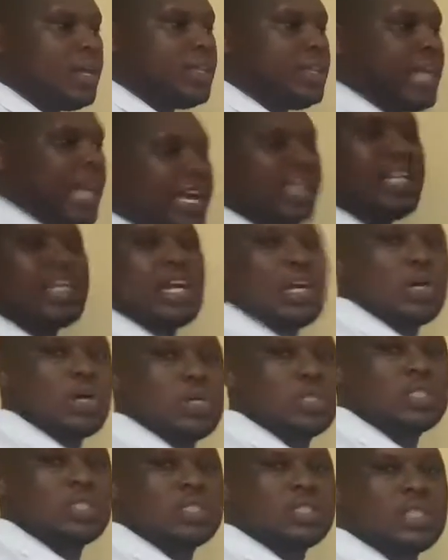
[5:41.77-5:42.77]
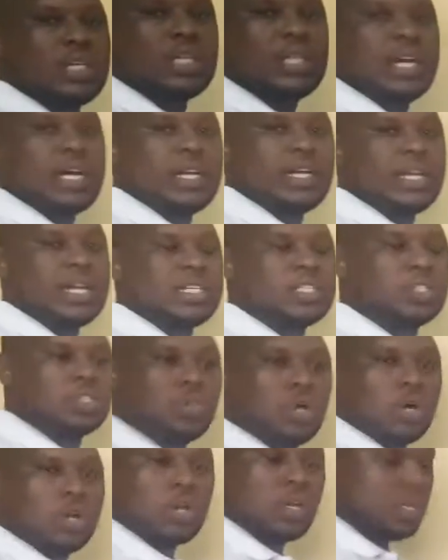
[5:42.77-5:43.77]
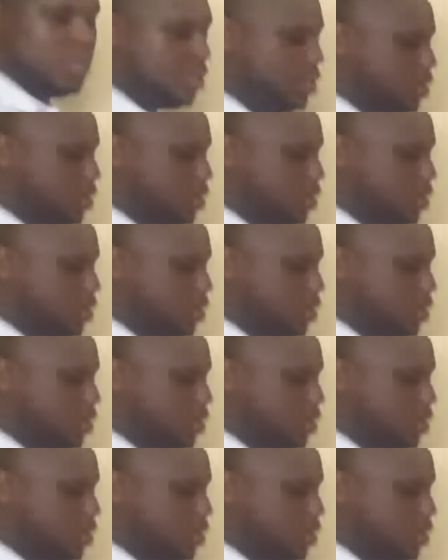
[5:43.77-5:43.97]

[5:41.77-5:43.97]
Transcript: They are enclosed in a stall.